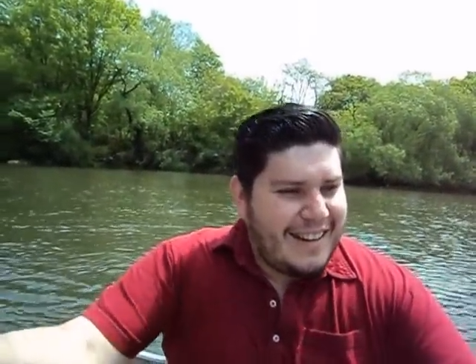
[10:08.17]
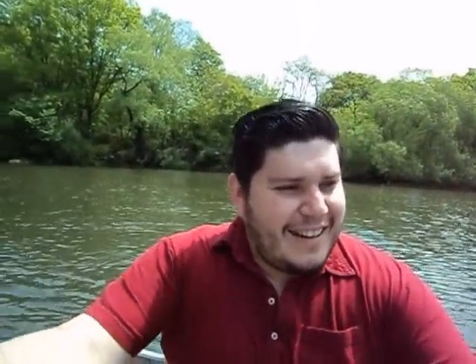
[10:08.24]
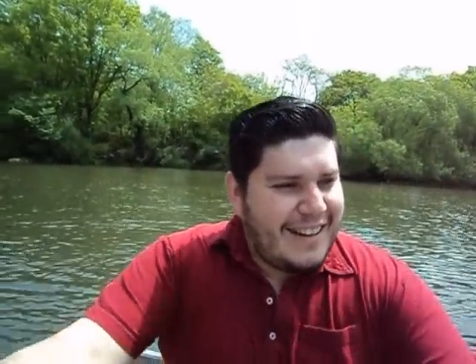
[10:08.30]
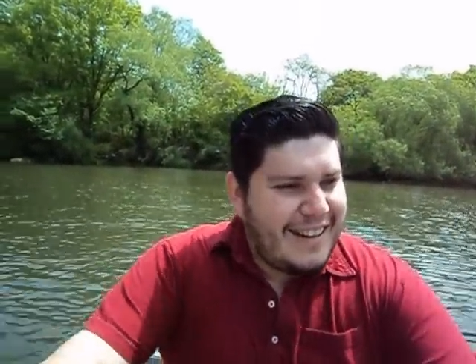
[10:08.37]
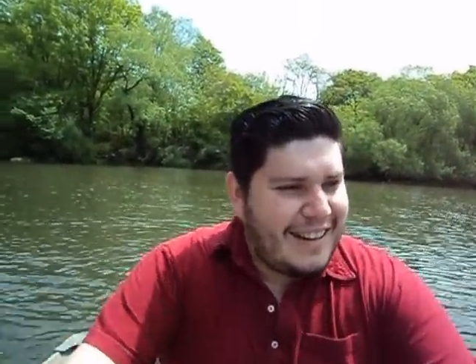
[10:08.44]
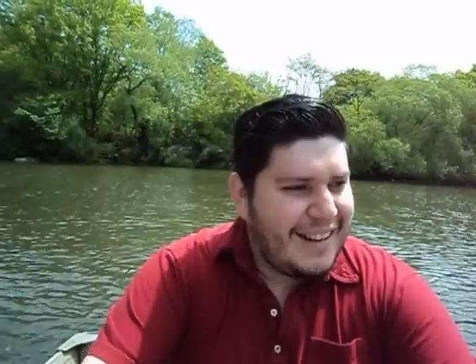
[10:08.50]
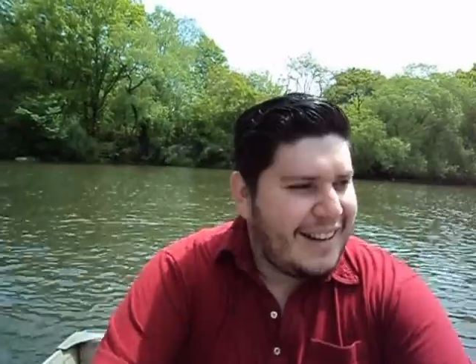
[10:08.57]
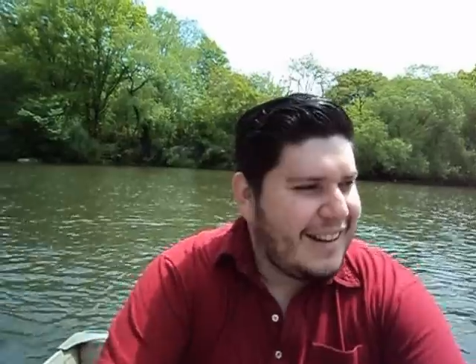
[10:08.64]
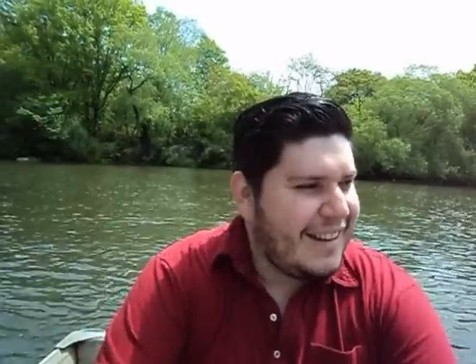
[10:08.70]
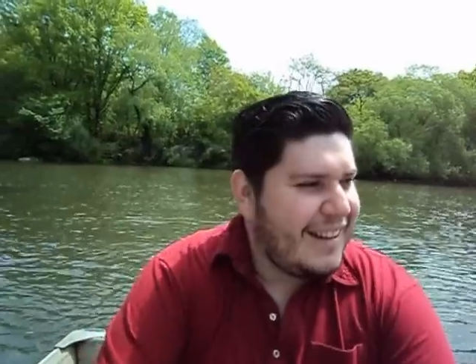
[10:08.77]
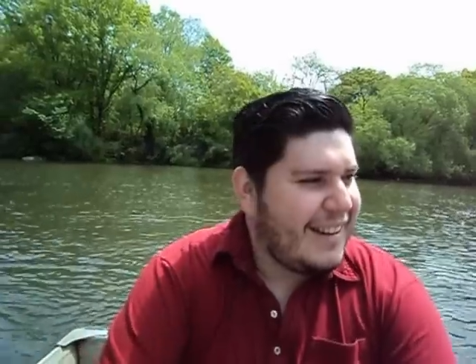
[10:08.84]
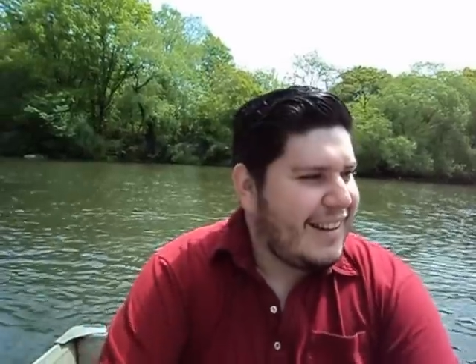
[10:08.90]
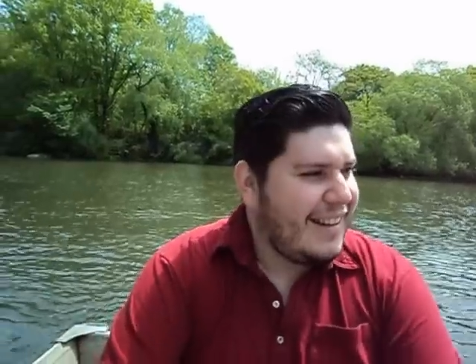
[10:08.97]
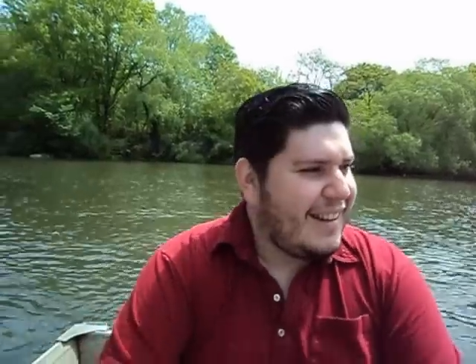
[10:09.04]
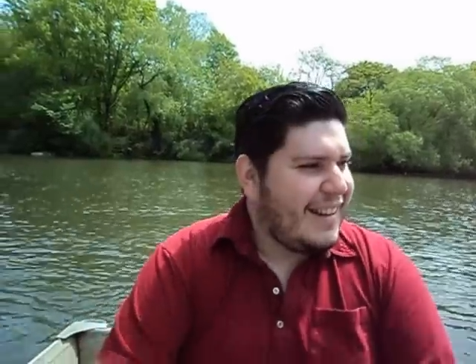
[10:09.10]
Jesus
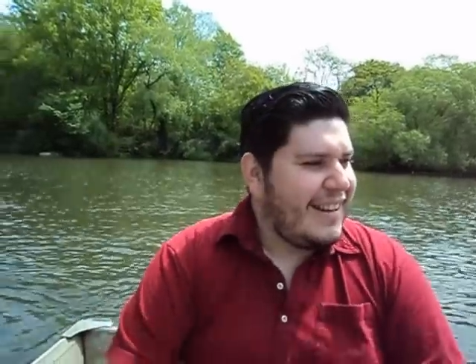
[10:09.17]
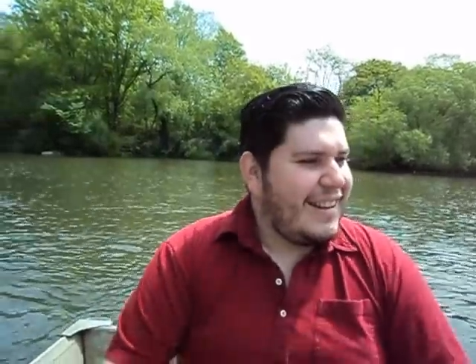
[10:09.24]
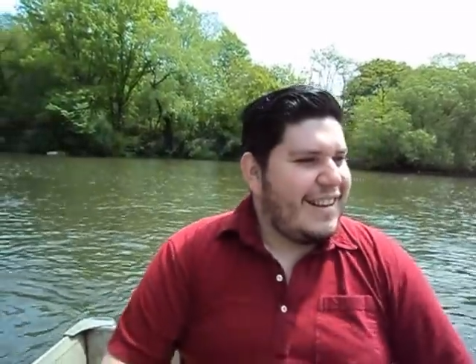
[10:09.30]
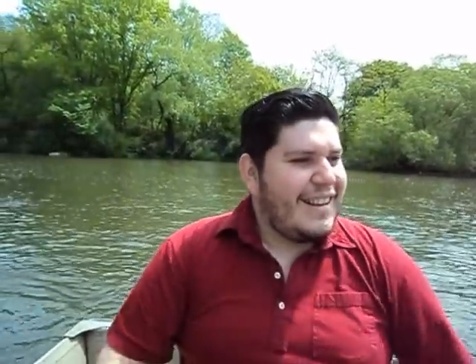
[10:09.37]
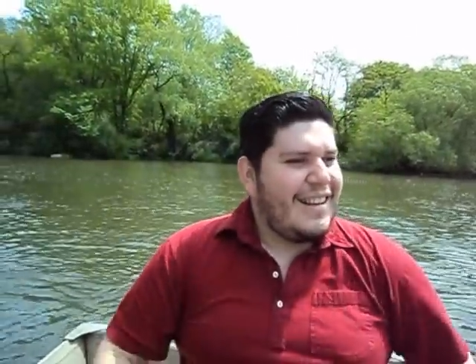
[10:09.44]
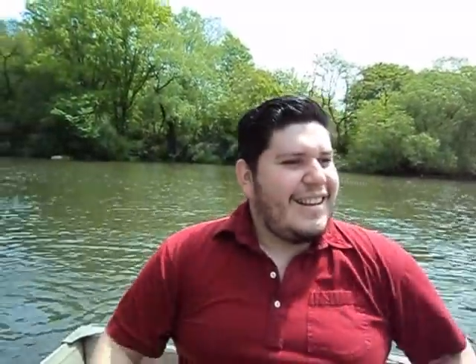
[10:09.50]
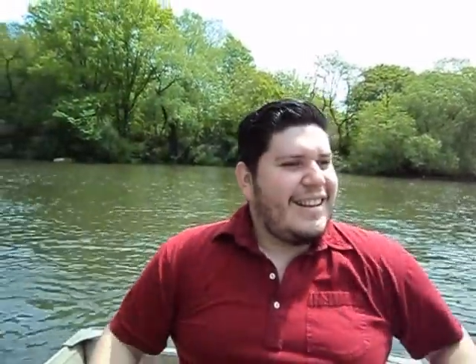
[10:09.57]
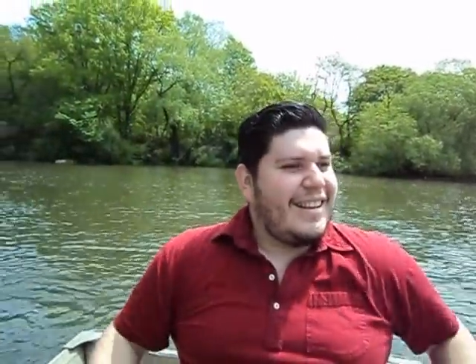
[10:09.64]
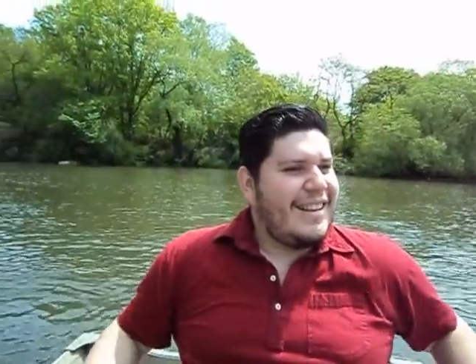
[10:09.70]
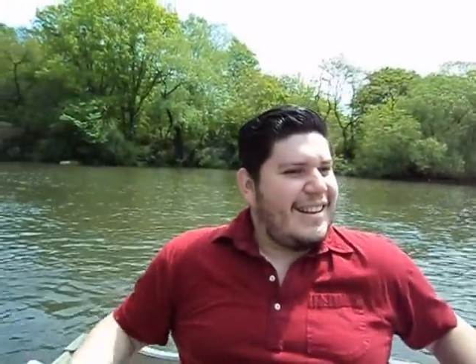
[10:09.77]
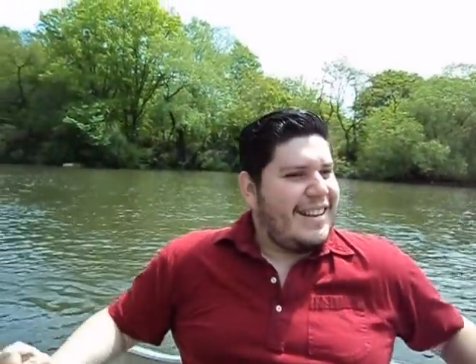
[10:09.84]
Christ, man.